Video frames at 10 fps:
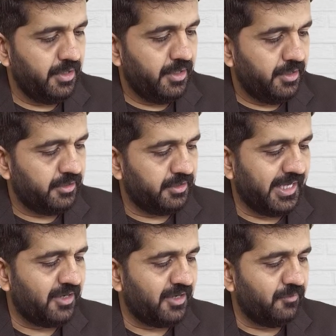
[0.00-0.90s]

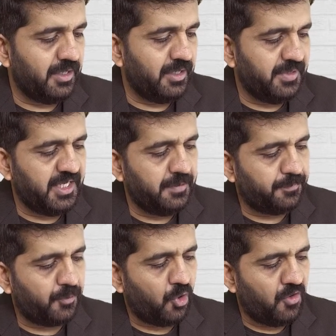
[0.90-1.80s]
there will be
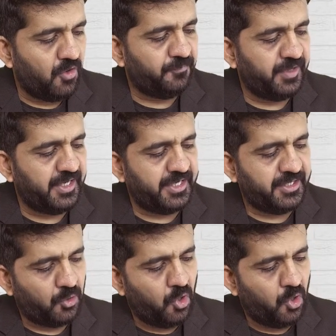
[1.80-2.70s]
profit
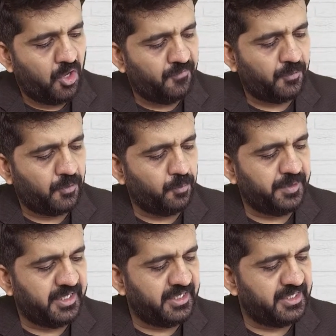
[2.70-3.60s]
of
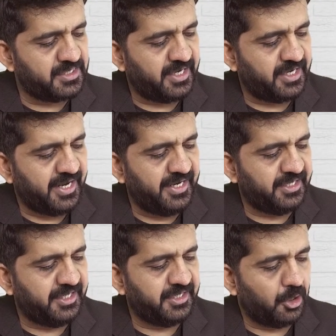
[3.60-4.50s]
rupees
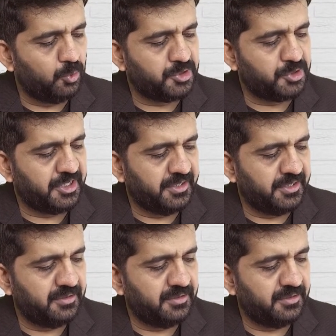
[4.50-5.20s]
90,000.